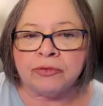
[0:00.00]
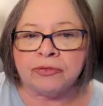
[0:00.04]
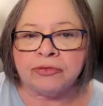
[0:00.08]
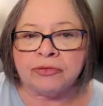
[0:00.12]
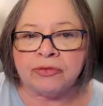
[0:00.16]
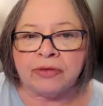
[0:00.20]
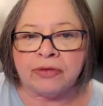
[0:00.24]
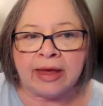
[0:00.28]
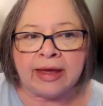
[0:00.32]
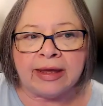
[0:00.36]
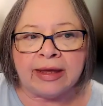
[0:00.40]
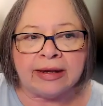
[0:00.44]

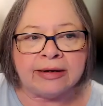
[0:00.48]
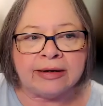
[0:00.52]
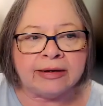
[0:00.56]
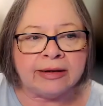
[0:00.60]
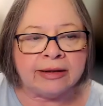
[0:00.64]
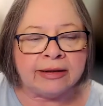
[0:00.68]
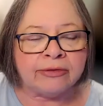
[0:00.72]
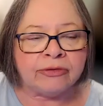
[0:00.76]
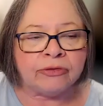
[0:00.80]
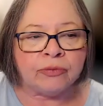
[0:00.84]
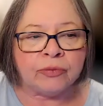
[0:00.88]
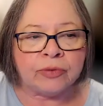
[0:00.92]
state
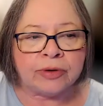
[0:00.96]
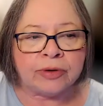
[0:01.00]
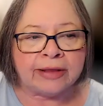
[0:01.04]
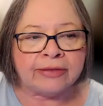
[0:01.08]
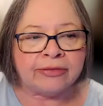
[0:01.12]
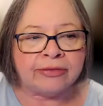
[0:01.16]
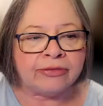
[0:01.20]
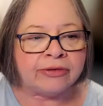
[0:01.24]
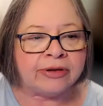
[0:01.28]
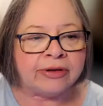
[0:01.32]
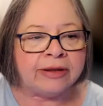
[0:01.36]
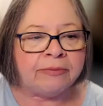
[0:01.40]
is when I
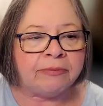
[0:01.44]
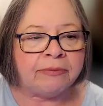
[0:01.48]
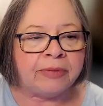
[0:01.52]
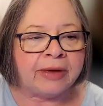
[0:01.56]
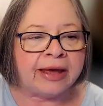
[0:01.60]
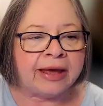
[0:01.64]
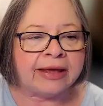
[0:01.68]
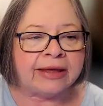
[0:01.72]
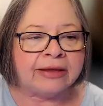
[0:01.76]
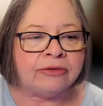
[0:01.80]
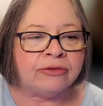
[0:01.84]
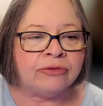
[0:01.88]
slip
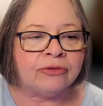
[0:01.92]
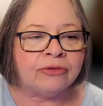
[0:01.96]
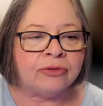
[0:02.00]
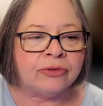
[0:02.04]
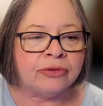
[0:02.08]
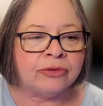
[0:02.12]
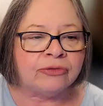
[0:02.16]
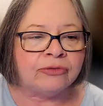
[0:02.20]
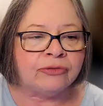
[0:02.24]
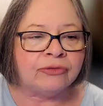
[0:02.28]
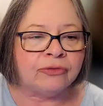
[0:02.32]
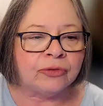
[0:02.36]
back into
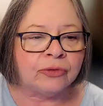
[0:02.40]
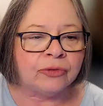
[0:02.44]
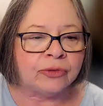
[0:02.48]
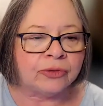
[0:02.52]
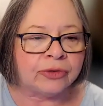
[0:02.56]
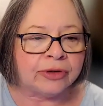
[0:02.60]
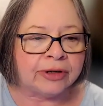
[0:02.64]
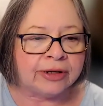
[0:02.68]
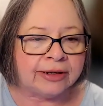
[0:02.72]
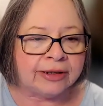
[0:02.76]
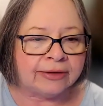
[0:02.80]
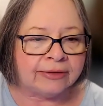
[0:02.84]
a
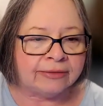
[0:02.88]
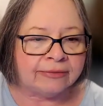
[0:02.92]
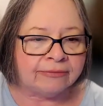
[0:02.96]
story.